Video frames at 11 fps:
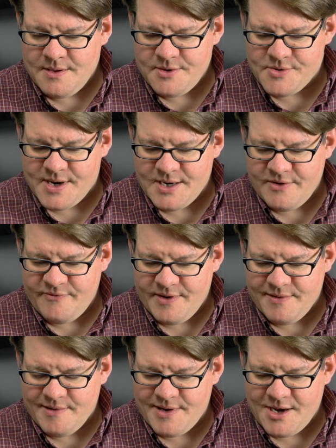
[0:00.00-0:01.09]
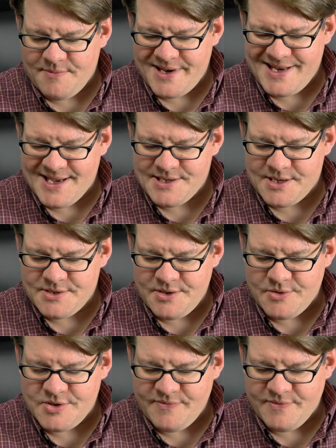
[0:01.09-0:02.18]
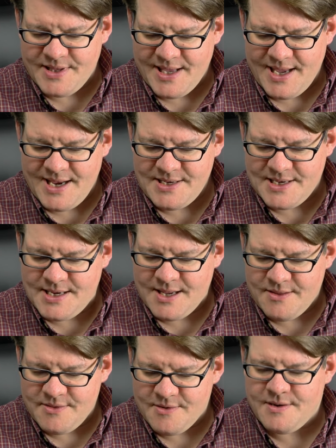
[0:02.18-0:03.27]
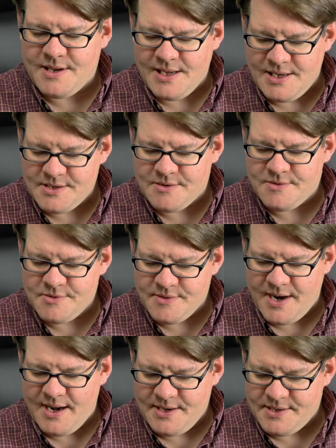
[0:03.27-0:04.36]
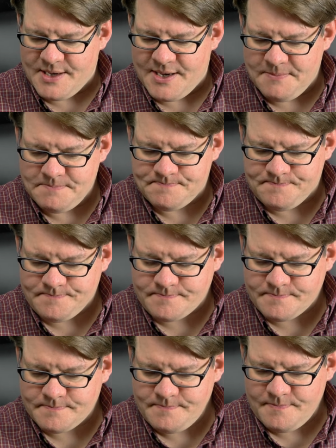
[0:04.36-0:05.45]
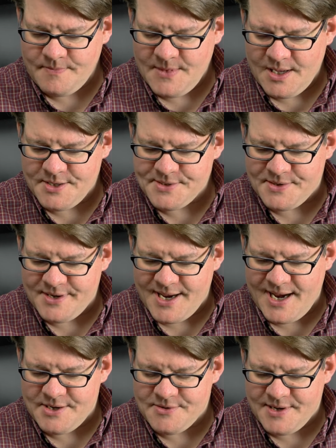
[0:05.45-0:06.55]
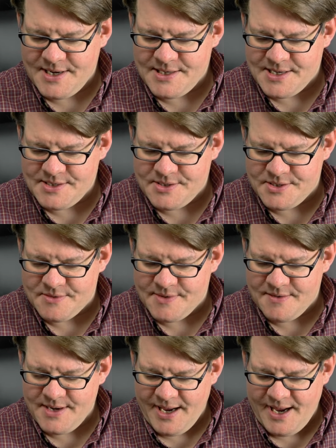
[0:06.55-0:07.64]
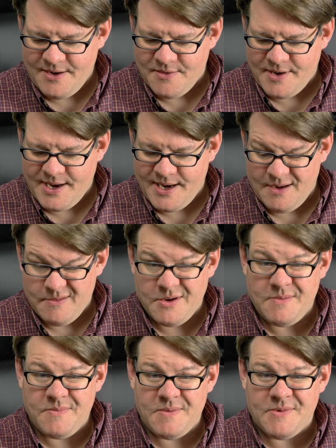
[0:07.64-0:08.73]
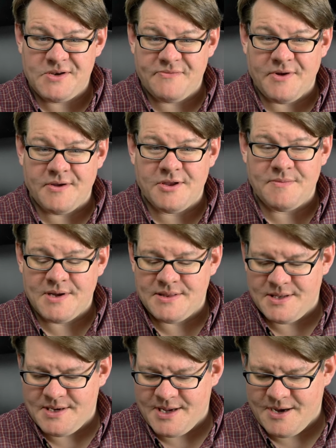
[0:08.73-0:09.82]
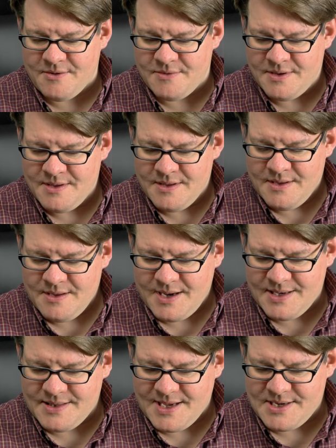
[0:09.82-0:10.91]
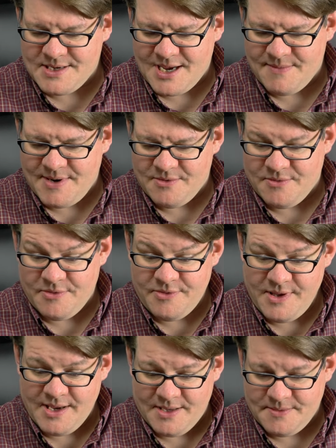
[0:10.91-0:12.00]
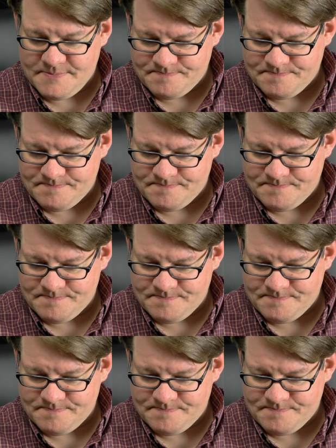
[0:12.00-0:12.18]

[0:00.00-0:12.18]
trying to figure out how many ticks I should use for the 8 to 10.30 Eastern trading time. Also night trading sessions around 8 or 9. Wouldn't be much volume on the Dow at that time, I don't think.